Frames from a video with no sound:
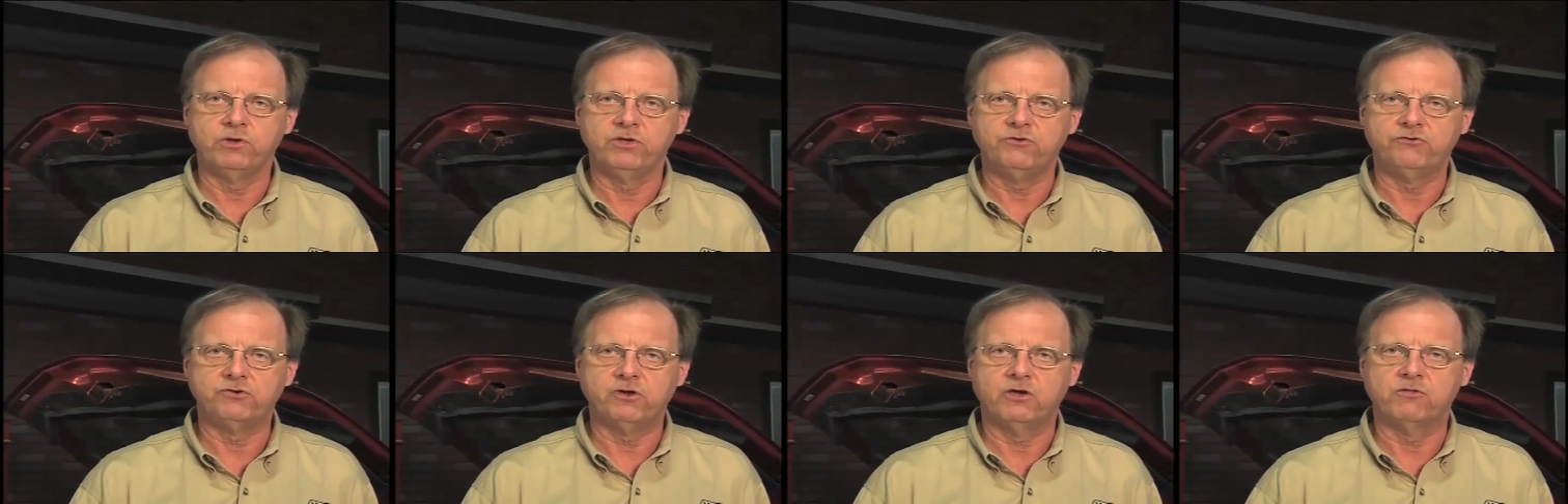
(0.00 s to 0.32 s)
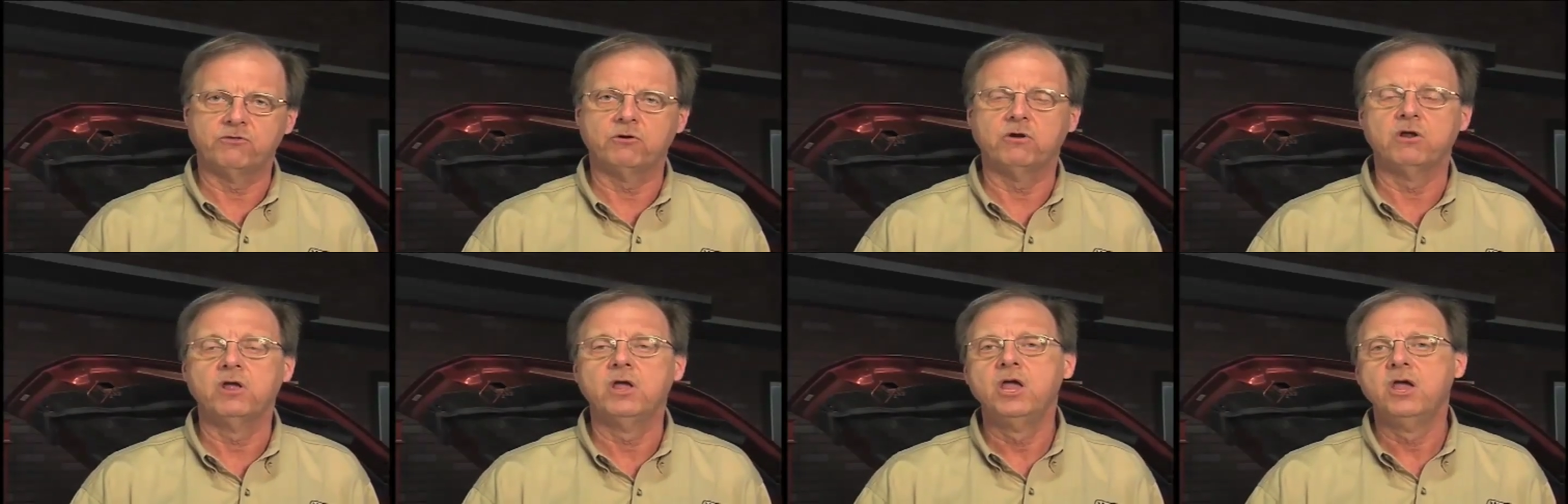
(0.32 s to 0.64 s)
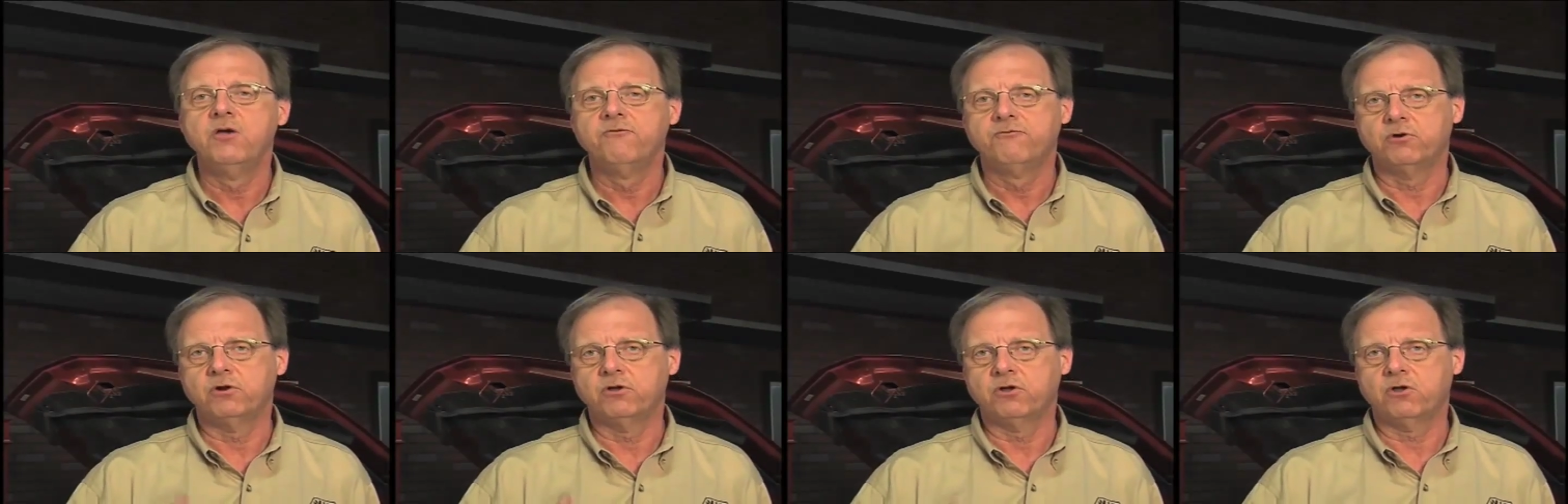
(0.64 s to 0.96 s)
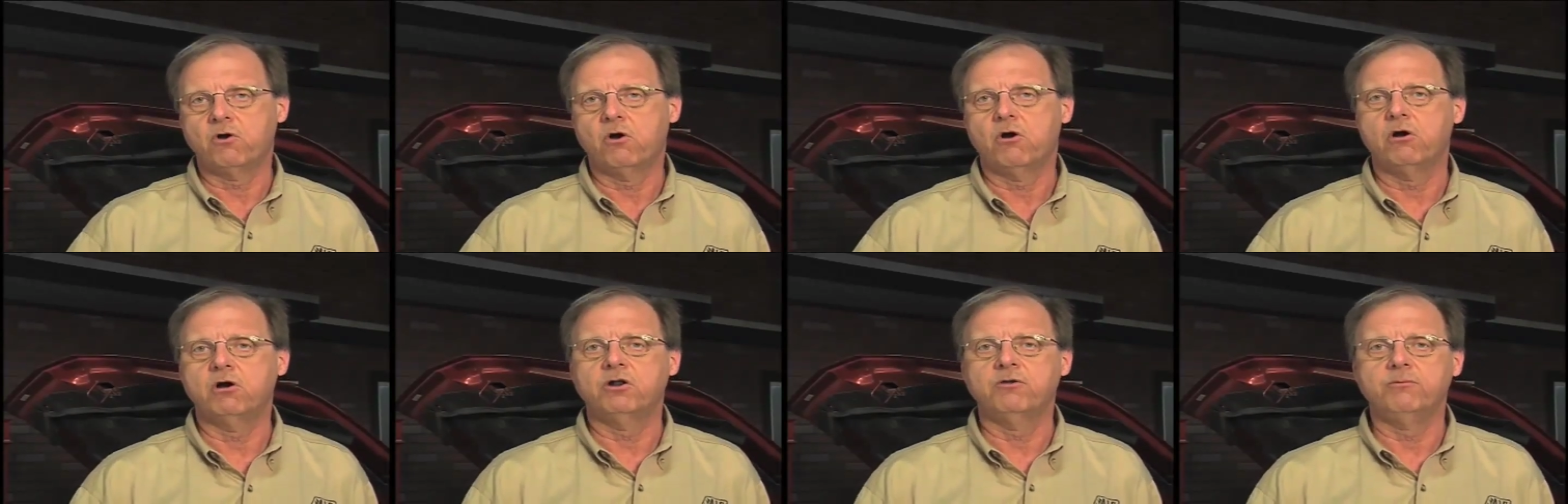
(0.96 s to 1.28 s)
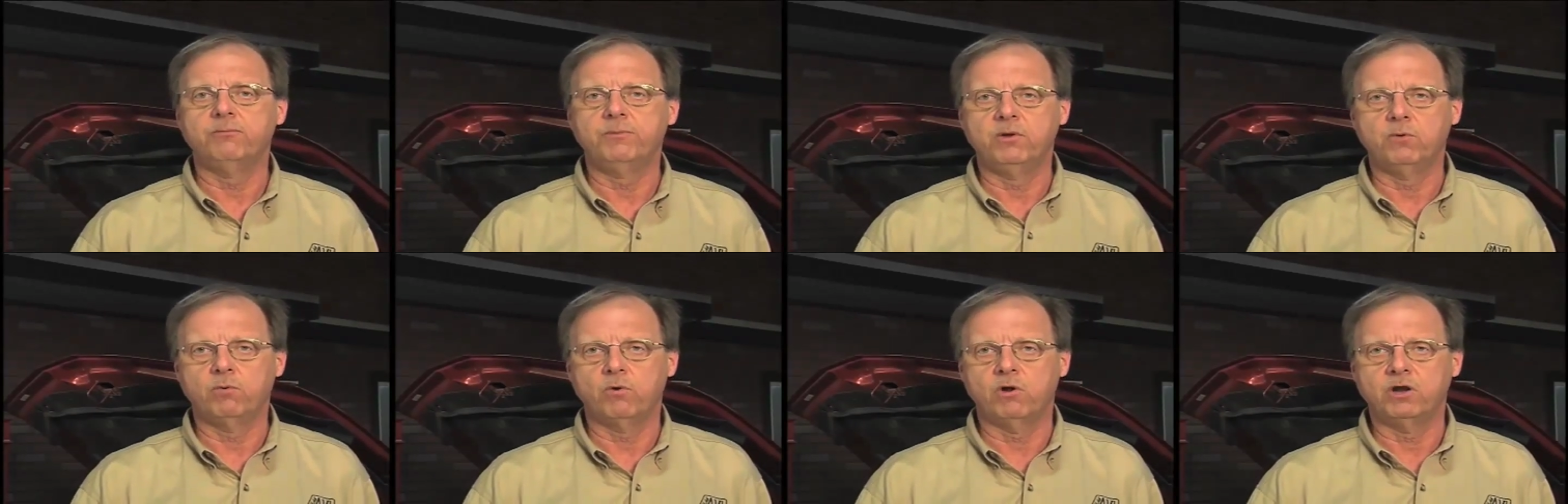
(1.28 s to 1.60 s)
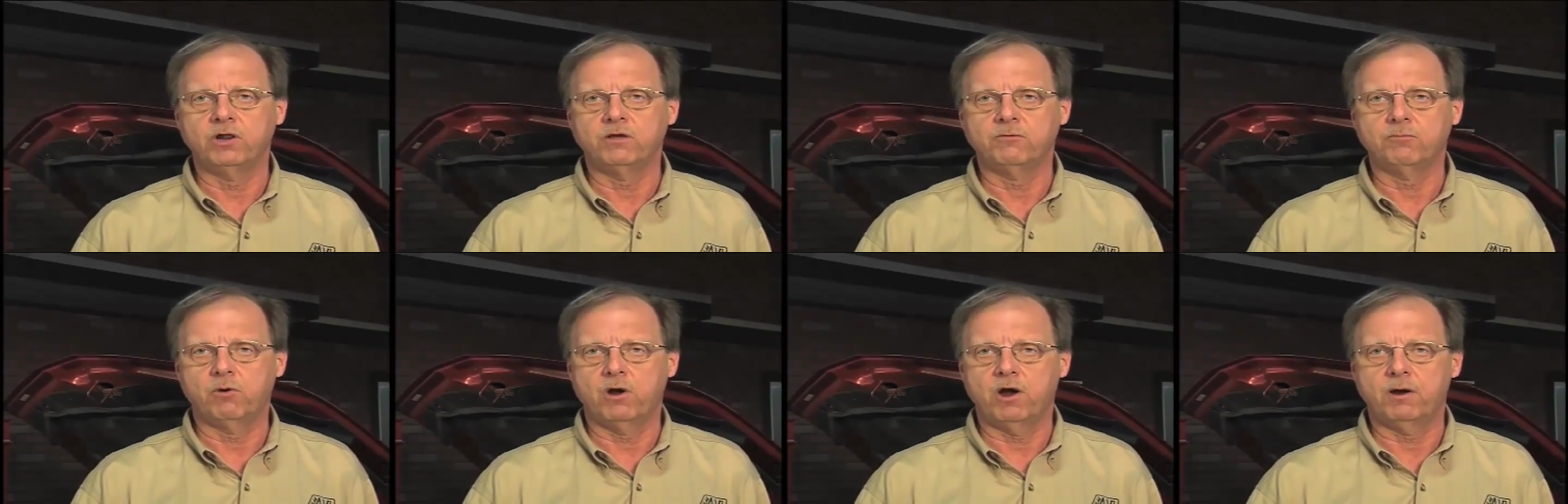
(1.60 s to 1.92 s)
to each other for the car to be
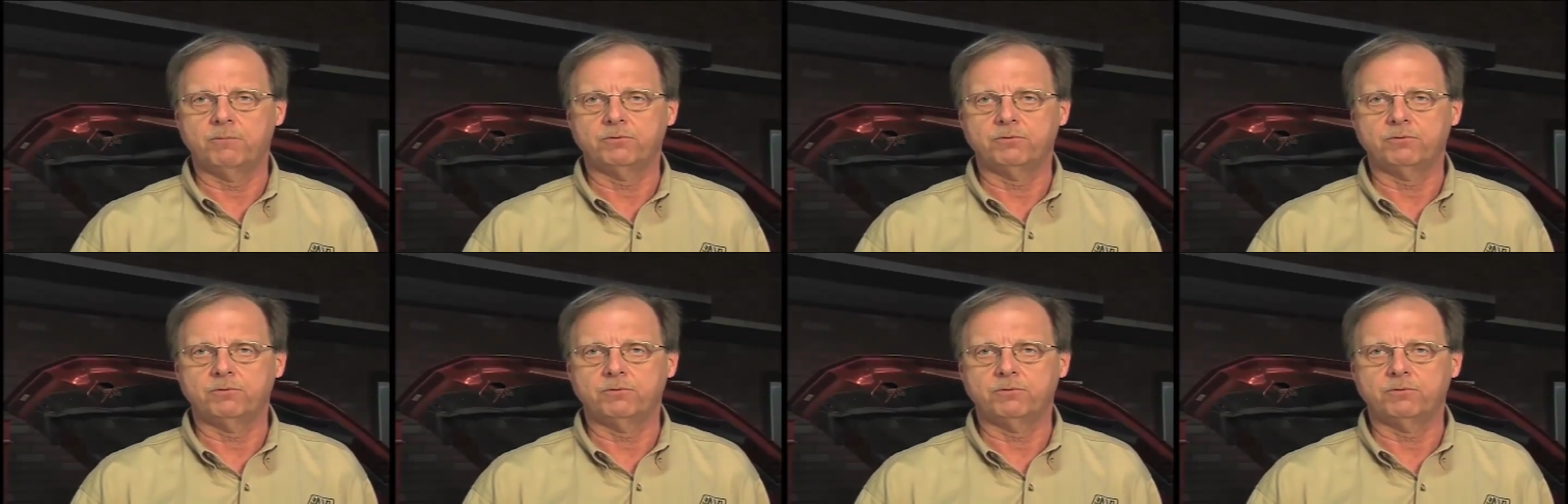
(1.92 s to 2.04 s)
running